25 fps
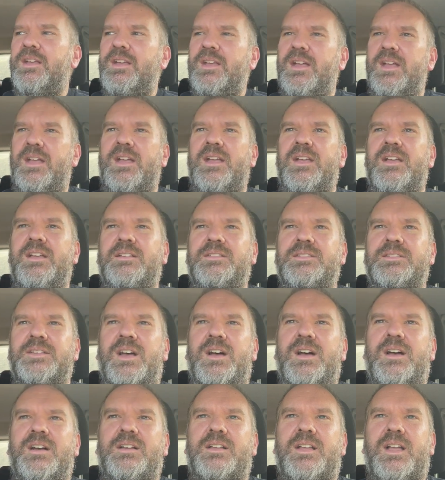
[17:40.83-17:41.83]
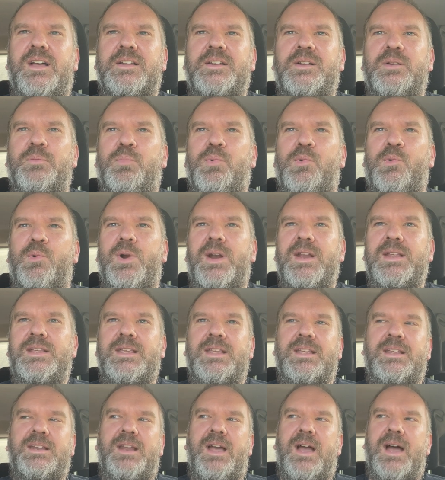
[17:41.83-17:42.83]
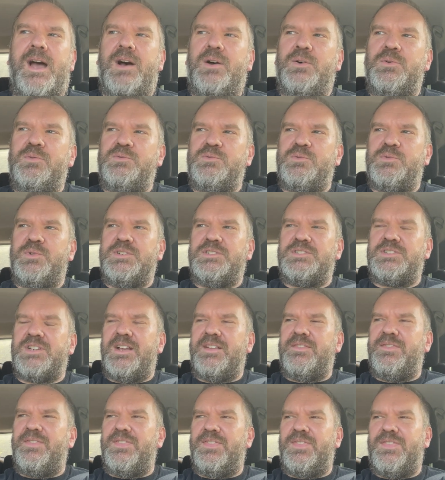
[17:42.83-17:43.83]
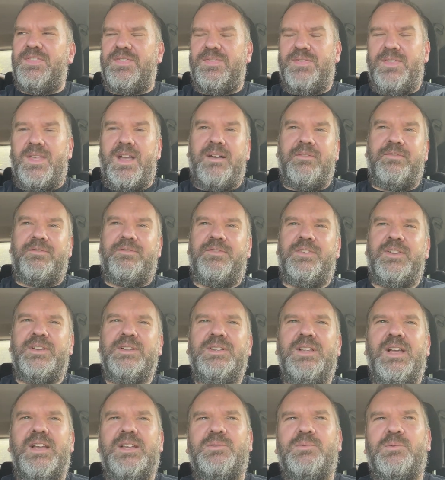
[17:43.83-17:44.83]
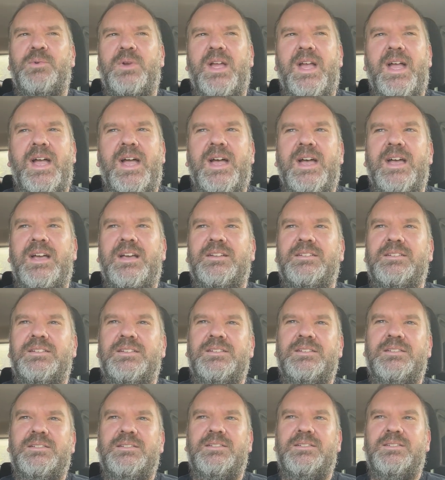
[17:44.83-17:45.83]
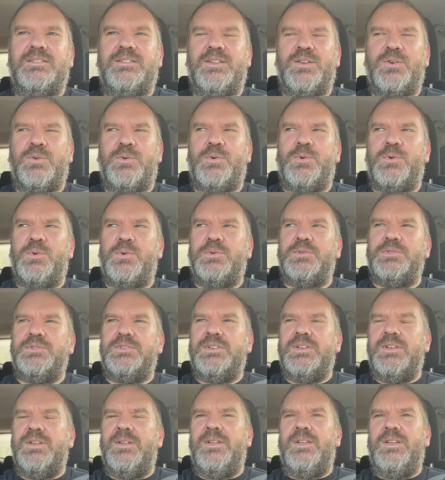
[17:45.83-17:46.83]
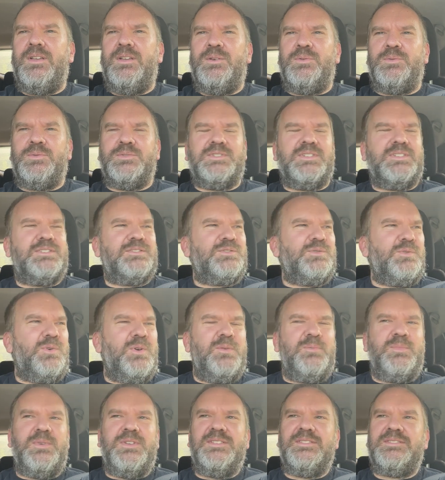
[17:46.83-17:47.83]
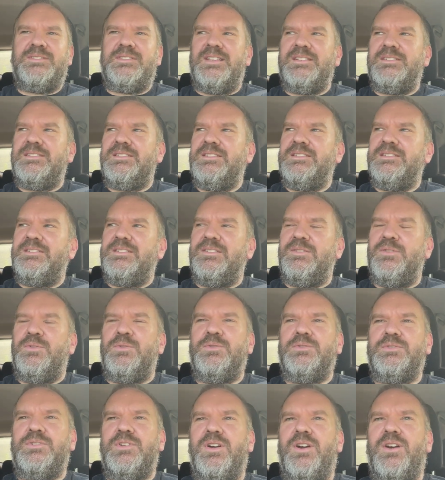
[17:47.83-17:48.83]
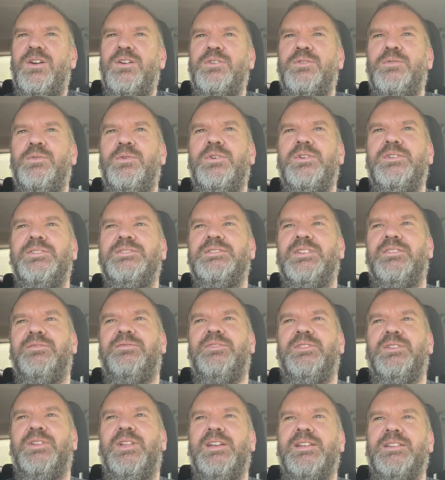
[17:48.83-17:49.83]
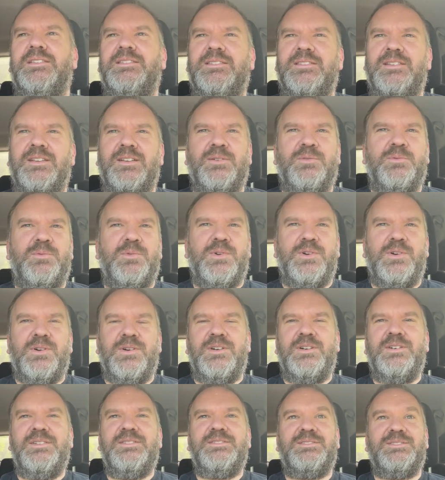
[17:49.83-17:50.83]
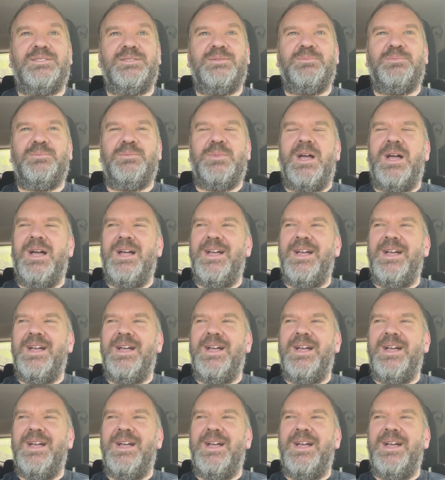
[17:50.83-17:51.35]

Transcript: and uh, kind of breaking out, which I, I feel like we had the old was it Toy Biz that did the old gargoyles? I feel like there were some